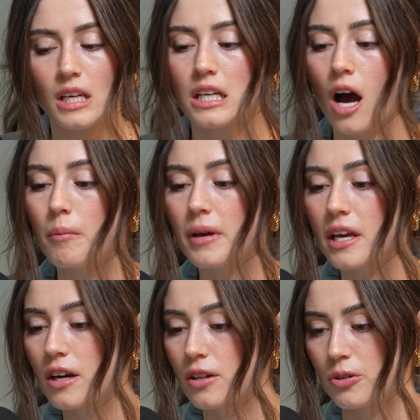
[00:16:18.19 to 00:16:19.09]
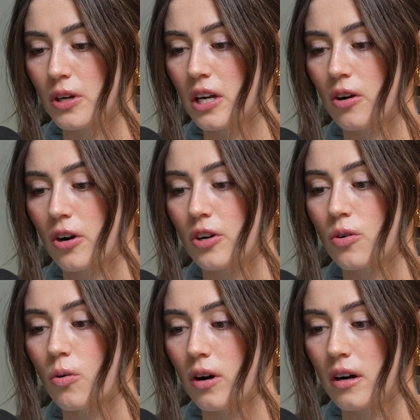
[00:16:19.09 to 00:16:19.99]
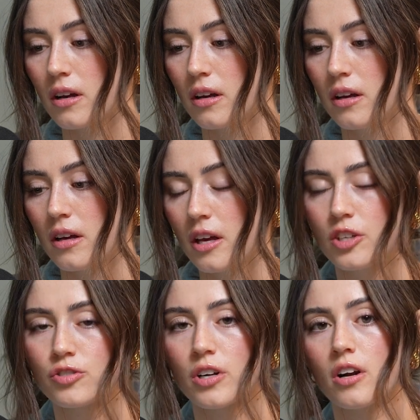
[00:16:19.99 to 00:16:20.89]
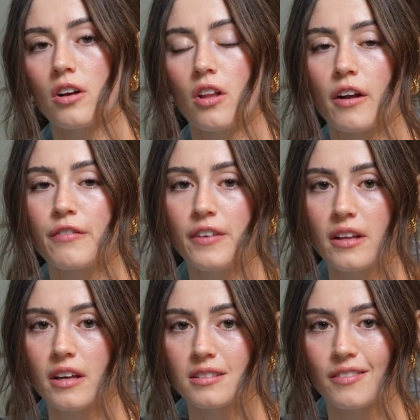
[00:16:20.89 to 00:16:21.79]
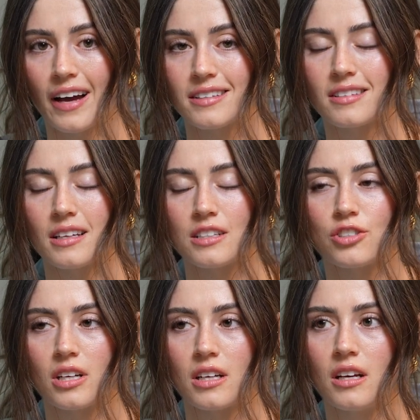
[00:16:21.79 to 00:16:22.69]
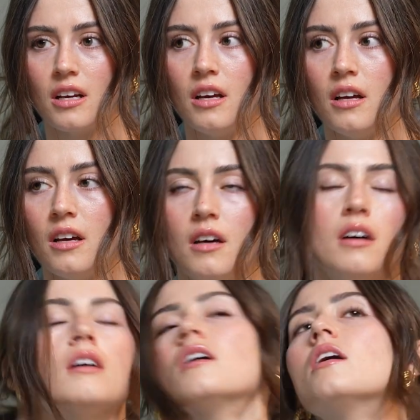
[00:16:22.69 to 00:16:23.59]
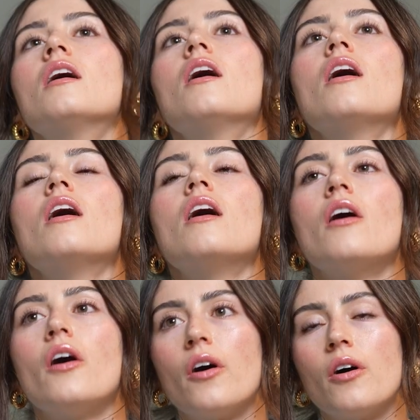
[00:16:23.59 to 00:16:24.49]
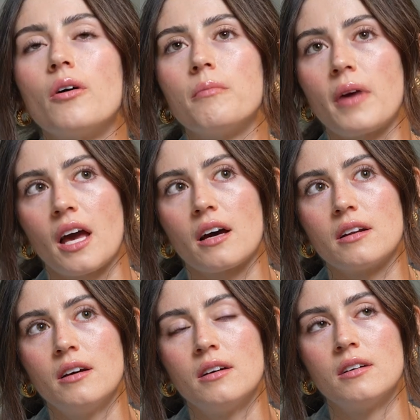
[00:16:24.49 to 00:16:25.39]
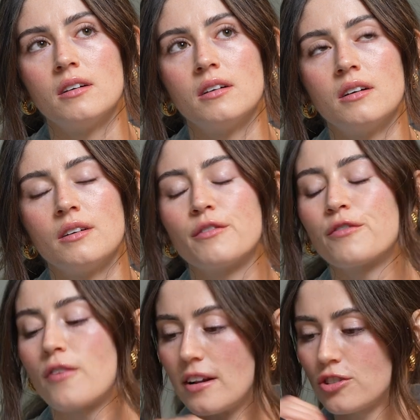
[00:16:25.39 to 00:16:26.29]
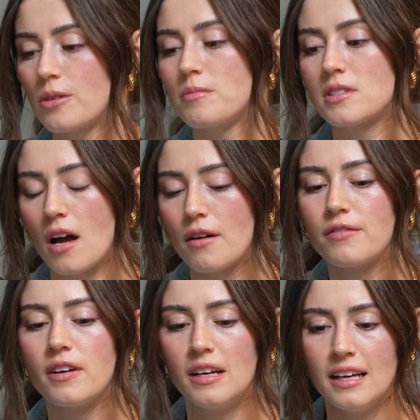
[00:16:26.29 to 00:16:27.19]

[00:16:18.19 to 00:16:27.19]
Not being included or ignored can trigger a lot of feelings of isolation. Oh, man. Friendship stuff.